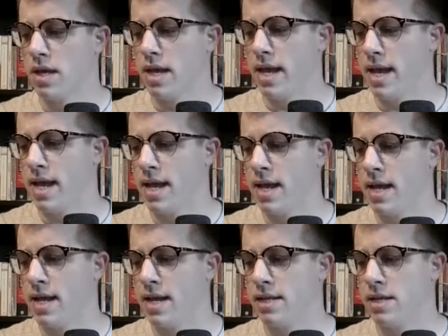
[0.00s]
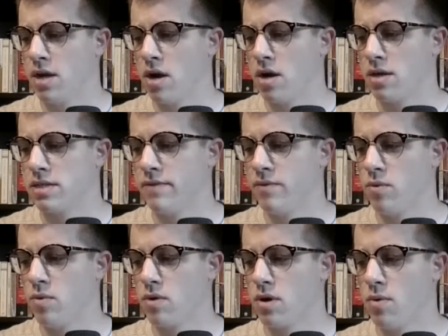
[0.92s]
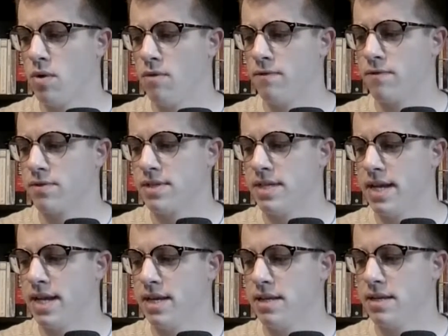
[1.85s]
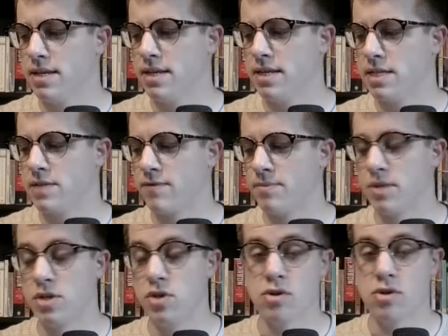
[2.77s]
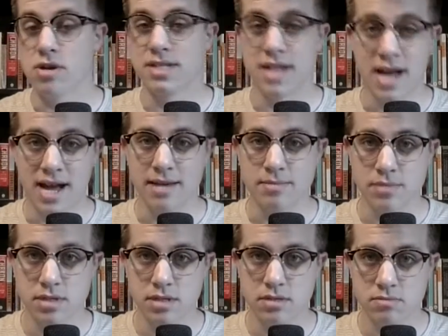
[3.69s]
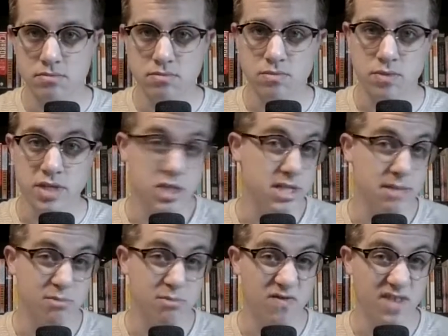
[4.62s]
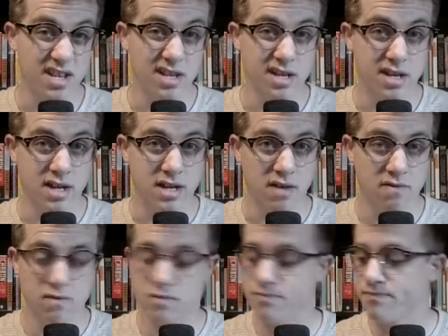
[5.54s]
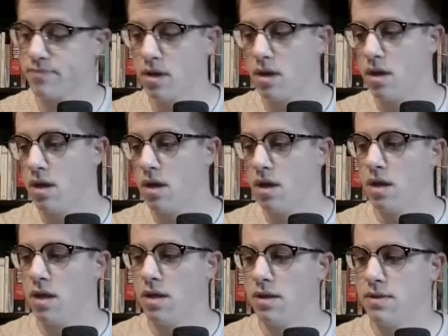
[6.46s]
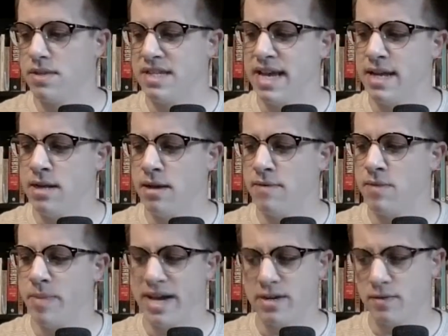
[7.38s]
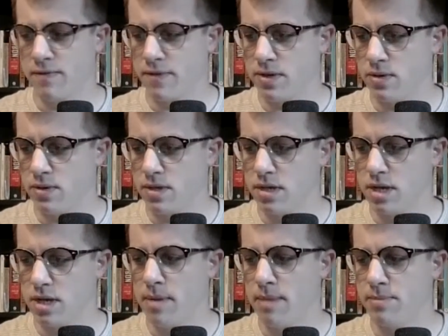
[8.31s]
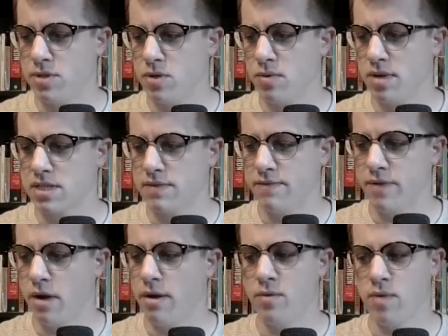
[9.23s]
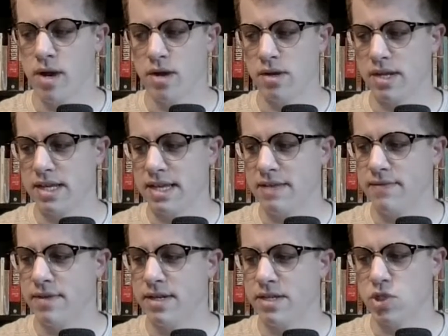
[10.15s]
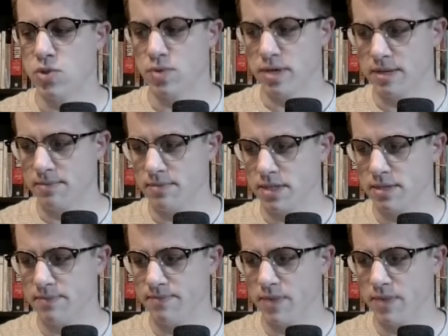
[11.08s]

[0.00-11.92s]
And our Civil War quote for the day is from the New York Times, which seemed fitting enough. The dead of the battlefield come up to us very rarely, even in dreams.